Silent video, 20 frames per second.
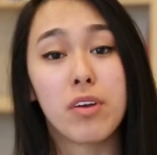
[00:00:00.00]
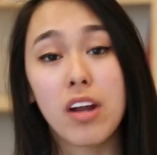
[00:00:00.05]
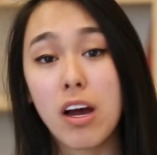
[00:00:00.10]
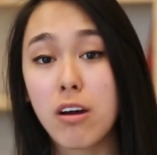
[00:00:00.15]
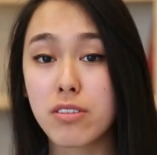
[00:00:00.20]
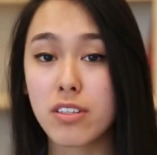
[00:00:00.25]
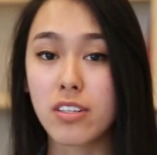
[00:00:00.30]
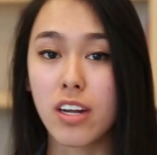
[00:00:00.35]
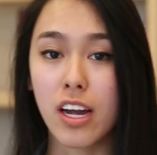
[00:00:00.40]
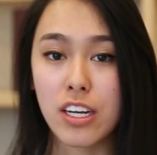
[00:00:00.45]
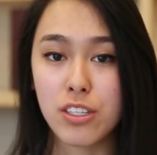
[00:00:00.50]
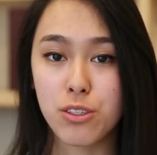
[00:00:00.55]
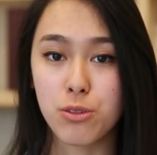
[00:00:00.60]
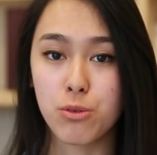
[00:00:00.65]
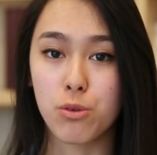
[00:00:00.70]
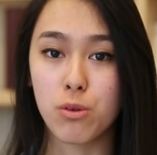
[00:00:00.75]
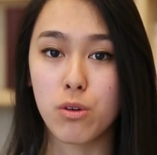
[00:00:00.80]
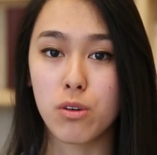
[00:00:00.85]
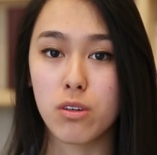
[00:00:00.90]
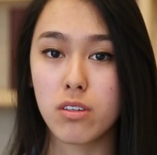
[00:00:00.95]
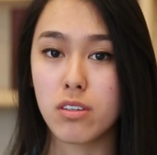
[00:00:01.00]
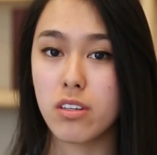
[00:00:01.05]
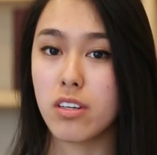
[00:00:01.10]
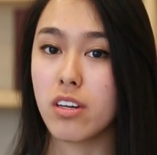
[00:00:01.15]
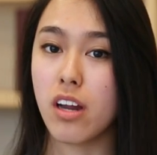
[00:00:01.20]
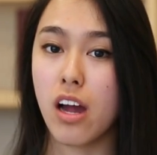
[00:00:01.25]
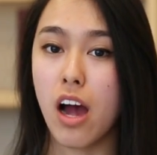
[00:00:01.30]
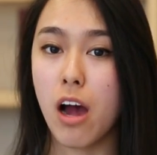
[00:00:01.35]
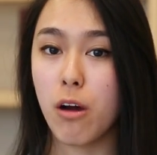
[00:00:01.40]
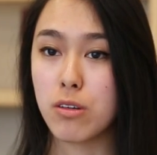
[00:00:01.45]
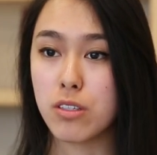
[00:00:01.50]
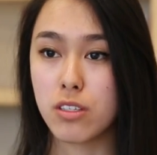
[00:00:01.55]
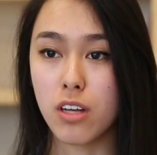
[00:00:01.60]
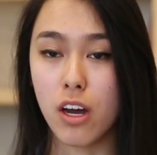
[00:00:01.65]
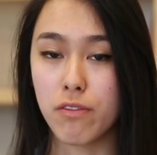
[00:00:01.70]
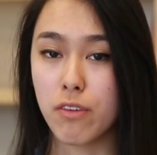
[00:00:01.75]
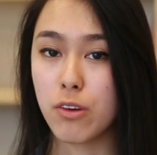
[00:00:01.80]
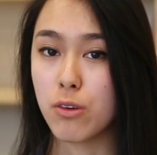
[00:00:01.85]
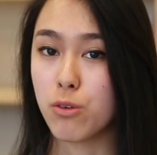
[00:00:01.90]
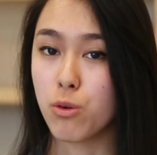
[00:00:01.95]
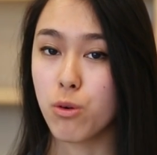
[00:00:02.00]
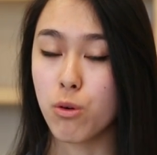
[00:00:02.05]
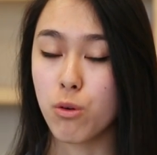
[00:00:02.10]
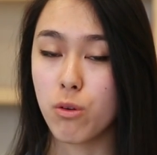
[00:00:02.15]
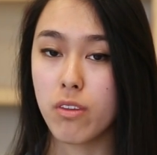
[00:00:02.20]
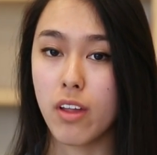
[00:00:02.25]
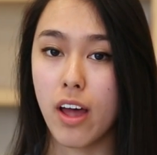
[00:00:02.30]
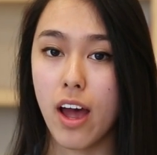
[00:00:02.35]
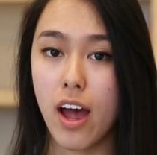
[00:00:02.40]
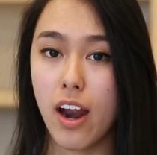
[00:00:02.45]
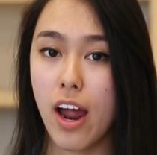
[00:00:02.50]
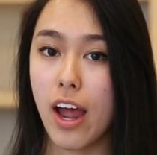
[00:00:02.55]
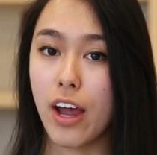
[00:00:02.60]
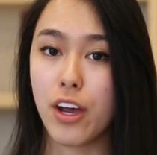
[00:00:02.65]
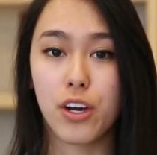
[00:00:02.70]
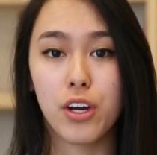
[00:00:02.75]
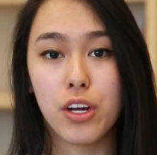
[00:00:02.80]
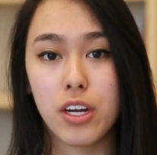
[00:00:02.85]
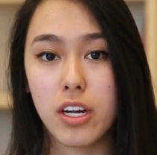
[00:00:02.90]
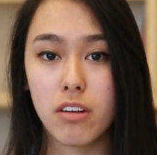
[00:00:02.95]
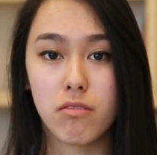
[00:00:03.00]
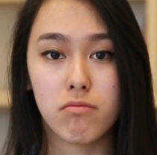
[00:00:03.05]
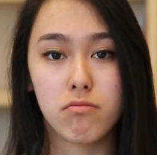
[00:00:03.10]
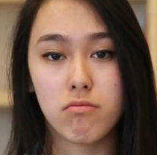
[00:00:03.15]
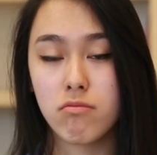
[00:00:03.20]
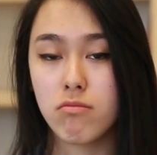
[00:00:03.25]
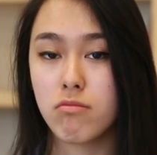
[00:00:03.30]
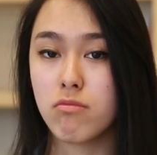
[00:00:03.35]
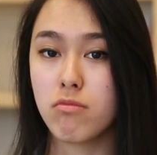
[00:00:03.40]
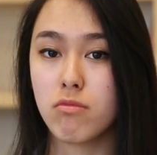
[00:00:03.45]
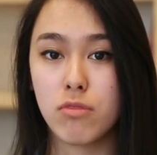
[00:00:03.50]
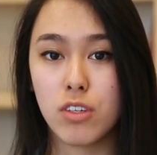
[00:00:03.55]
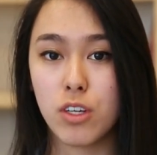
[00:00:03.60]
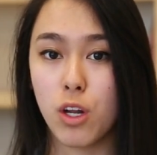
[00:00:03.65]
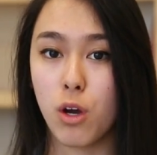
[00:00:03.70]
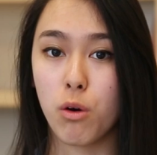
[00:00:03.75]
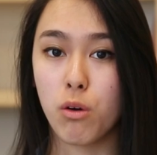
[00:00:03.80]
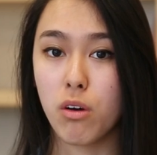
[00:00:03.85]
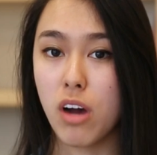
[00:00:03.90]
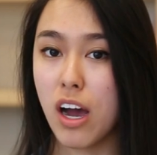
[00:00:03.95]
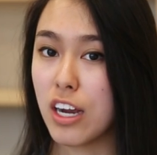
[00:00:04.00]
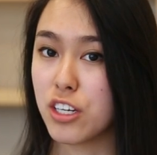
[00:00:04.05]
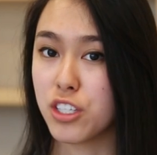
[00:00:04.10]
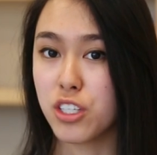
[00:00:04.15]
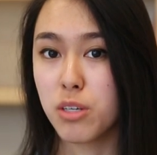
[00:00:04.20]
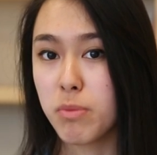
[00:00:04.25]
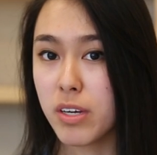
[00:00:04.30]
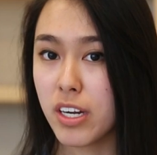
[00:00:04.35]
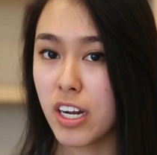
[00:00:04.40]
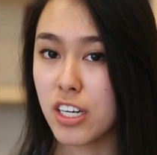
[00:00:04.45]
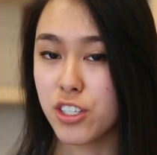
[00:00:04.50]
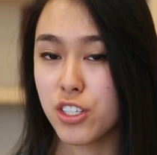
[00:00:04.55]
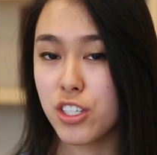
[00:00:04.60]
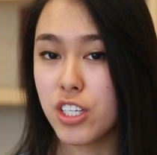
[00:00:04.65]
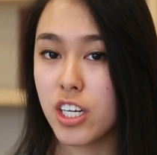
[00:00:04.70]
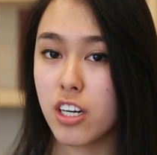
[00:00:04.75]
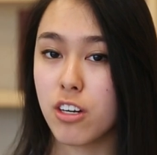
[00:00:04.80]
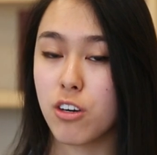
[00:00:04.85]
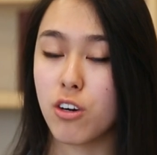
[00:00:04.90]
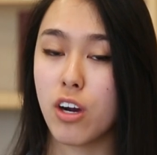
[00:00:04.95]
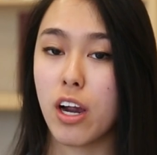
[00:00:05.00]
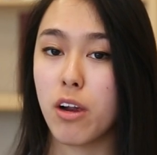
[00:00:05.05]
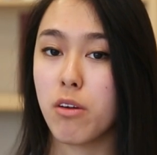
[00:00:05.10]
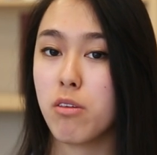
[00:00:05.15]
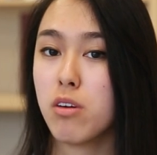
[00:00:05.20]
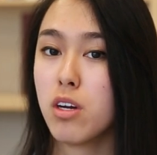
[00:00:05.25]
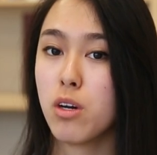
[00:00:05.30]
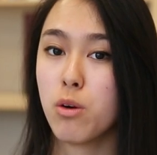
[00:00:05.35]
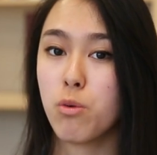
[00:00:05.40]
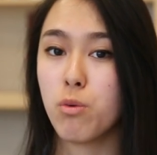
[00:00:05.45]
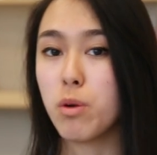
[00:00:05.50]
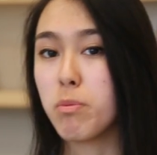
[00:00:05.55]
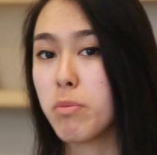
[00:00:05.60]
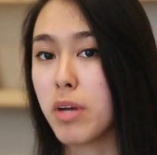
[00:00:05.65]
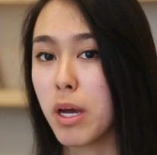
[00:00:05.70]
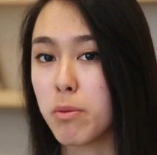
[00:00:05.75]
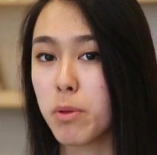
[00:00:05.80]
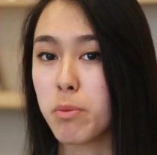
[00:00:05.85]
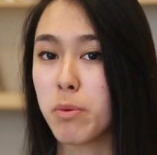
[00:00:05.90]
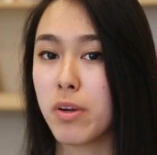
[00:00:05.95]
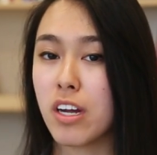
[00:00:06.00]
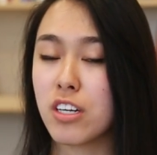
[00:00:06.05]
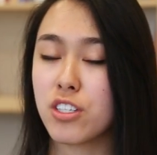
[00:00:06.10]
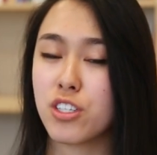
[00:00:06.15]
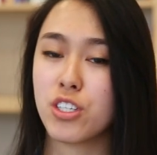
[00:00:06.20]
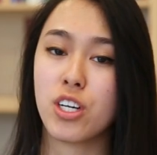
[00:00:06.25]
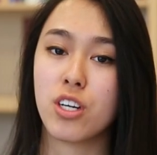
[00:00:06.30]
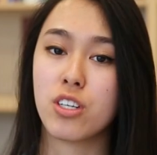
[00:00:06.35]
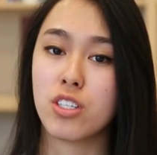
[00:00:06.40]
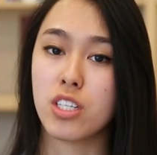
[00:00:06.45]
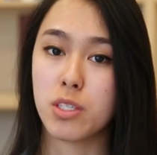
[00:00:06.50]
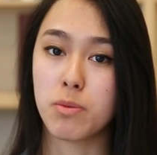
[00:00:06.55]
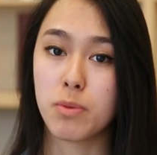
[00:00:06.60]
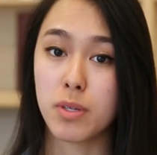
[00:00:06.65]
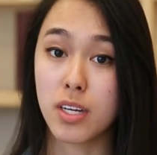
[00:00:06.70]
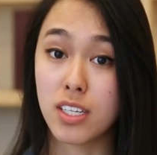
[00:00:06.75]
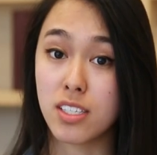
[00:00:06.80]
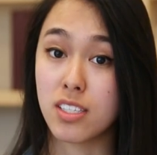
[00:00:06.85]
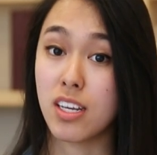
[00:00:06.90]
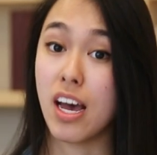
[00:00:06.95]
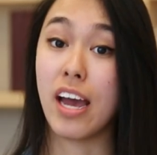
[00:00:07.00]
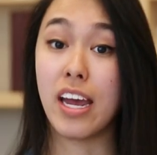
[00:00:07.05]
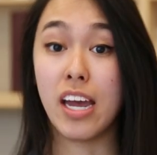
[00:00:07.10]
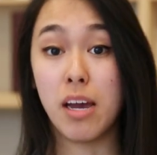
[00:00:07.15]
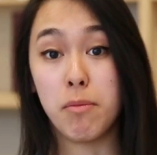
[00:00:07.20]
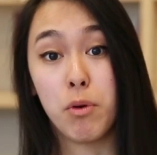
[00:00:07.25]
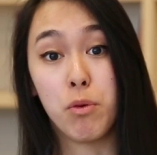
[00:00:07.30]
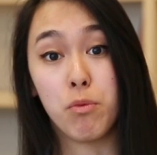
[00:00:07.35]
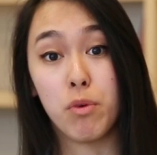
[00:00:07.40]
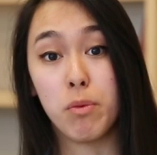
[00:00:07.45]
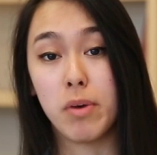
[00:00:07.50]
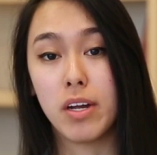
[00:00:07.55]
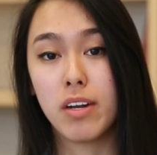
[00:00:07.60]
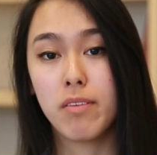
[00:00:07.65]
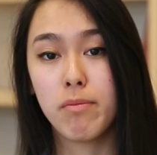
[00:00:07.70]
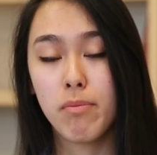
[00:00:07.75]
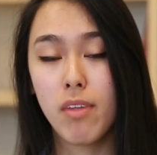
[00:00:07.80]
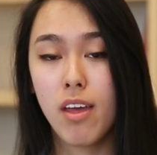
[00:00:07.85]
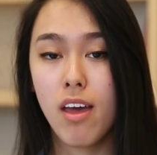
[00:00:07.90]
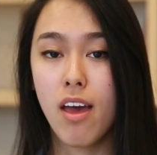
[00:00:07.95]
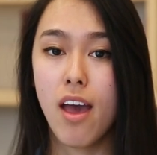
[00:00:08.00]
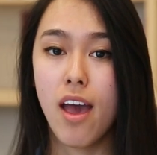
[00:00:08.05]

When I was in high school, I was often told that I couldn't you know, I shouldn't be an engineer or I wouldn't be able to be an engineer just because I am a woman.